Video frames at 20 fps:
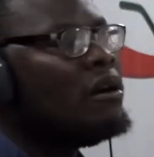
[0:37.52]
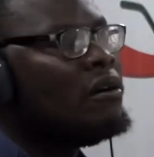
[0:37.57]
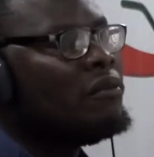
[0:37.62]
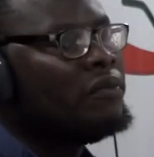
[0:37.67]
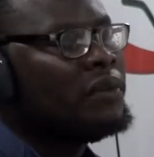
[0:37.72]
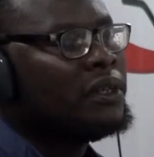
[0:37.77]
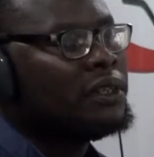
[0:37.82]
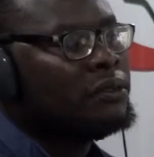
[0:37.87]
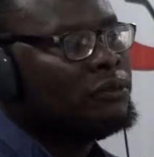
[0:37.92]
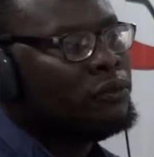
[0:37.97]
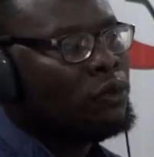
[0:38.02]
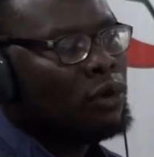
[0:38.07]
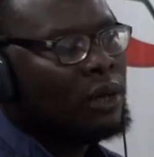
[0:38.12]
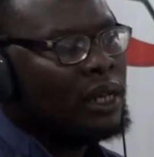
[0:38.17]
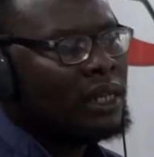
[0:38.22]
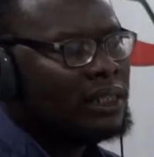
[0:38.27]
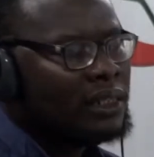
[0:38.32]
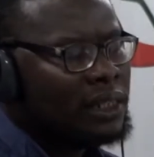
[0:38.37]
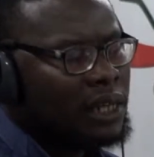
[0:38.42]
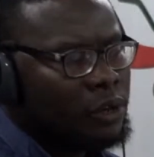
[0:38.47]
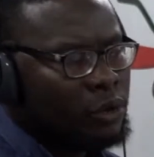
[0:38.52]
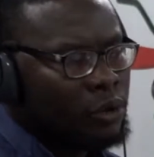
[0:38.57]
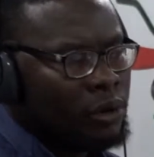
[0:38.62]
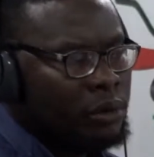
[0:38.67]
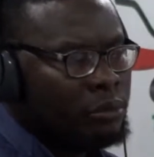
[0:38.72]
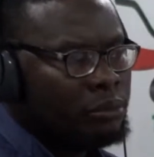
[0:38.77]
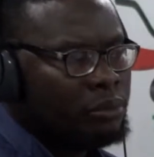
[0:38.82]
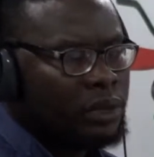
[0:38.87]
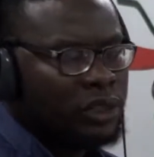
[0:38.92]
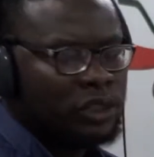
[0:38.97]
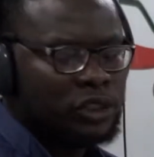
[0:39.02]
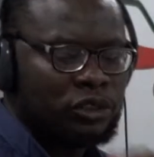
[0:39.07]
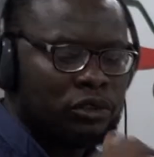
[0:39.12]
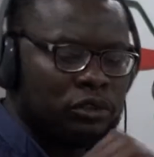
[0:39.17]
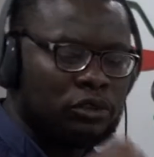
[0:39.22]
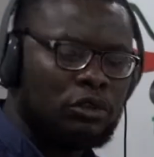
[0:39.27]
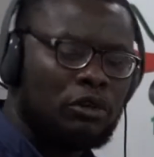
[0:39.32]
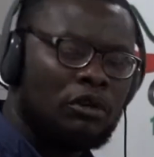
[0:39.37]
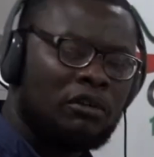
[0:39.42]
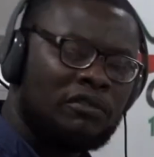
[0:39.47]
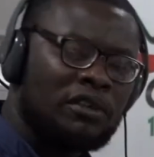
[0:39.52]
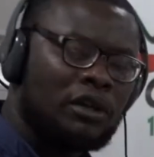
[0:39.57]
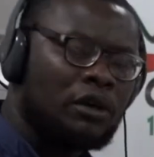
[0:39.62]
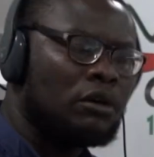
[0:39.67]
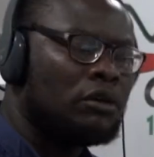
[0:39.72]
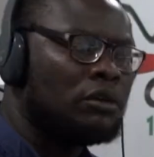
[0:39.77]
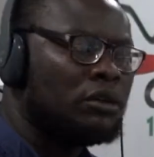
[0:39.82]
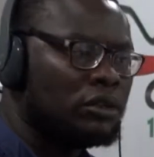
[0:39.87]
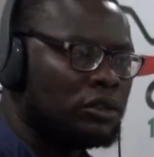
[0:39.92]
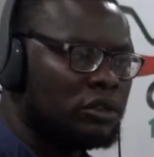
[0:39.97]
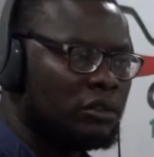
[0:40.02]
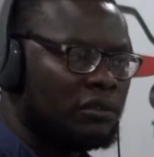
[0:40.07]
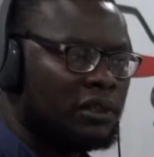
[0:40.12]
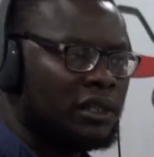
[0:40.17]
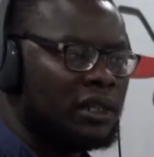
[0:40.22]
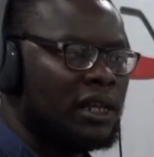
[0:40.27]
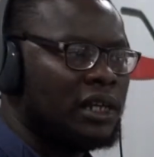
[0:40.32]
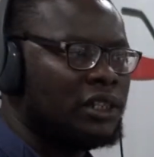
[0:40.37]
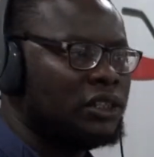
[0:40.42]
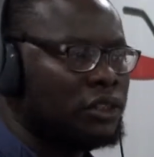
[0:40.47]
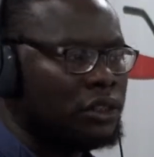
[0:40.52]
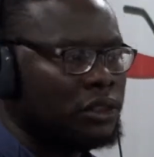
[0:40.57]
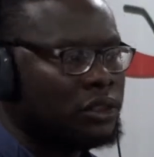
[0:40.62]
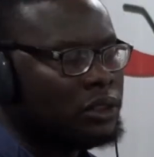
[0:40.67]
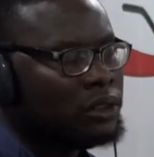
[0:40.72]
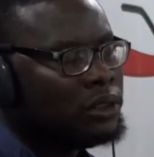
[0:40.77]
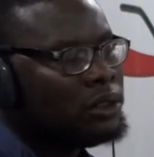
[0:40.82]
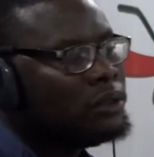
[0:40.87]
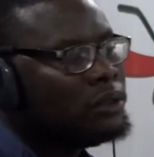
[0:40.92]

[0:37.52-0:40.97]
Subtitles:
First of all, let's get your impression of the conduct of the elections.